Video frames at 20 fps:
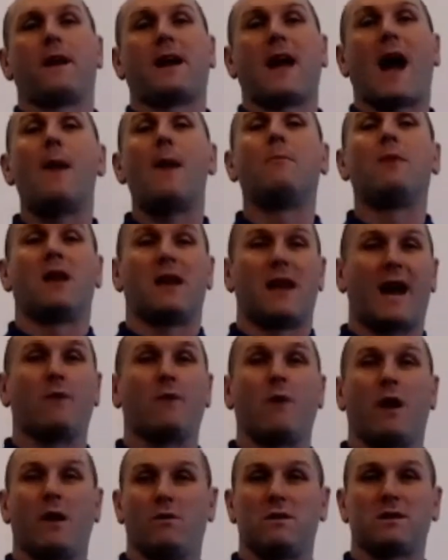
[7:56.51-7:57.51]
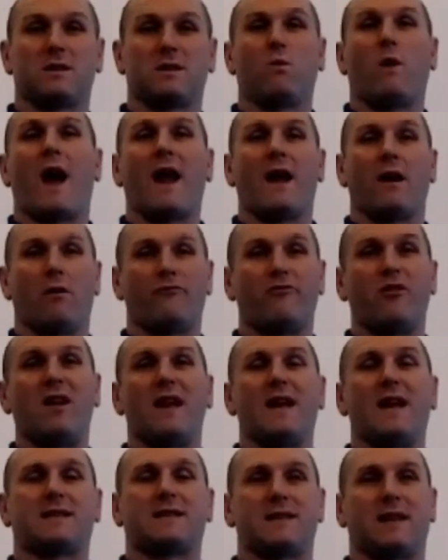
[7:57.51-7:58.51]
gambling anyway was a way of
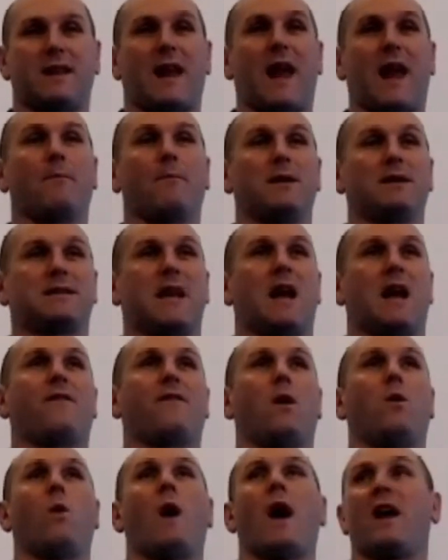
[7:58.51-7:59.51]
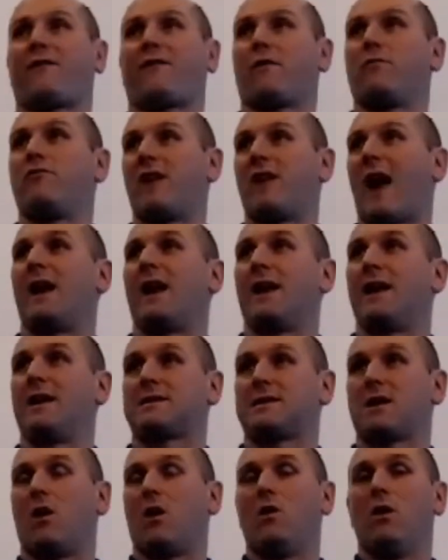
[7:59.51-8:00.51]
releasing to get myself away from reality.
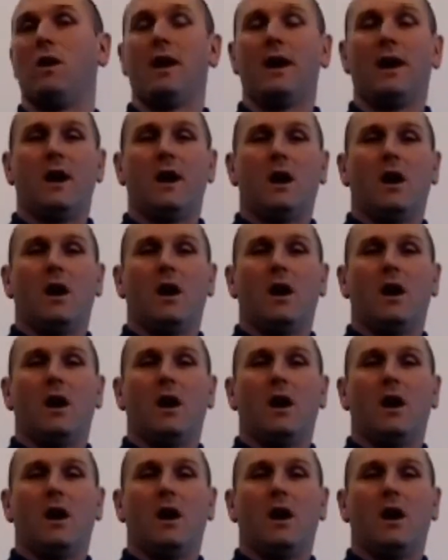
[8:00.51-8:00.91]
So